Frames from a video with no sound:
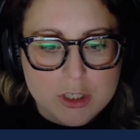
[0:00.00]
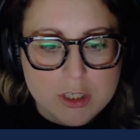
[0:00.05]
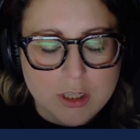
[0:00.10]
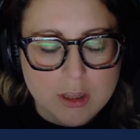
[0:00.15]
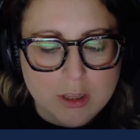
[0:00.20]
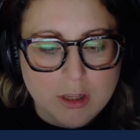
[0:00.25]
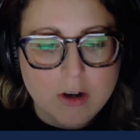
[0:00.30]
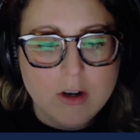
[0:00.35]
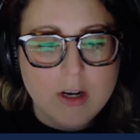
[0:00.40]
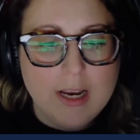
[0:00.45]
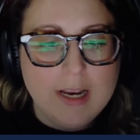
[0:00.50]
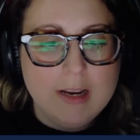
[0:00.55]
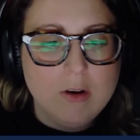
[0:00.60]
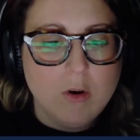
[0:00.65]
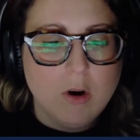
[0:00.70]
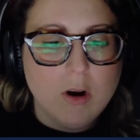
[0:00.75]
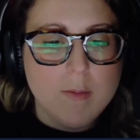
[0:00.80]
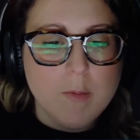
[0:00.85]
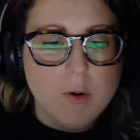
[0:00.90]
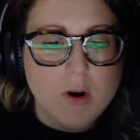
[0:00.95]
to learning
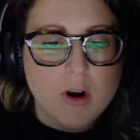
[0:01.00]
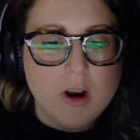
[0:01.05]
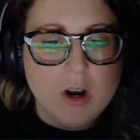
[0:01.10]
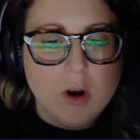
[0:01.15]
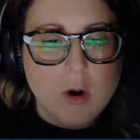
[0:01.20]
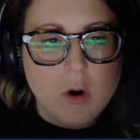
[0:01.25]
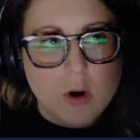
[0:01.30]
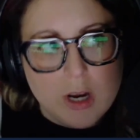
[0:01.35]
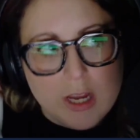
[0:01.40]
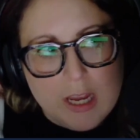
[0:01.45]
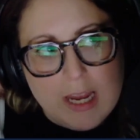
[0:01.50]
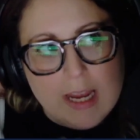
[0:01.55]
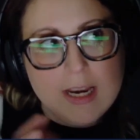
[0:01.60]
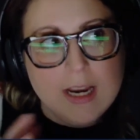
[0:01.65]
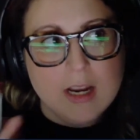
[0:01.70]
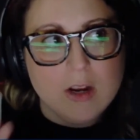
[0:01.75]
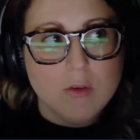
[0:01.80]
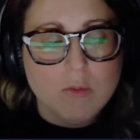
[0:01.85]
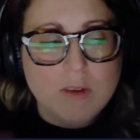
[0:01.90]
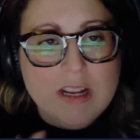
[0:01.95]
or a more
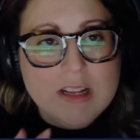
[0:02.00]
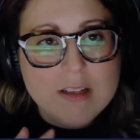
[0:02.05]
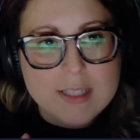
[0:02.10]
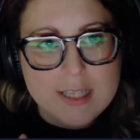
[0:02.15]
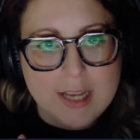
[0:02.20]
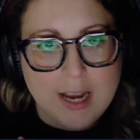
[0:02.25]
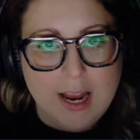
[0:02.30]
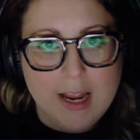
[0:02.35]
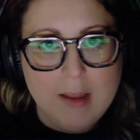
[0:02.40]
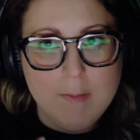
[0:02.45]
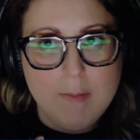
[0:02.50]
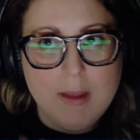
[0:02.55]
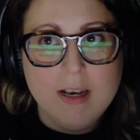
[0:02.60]
organic real time?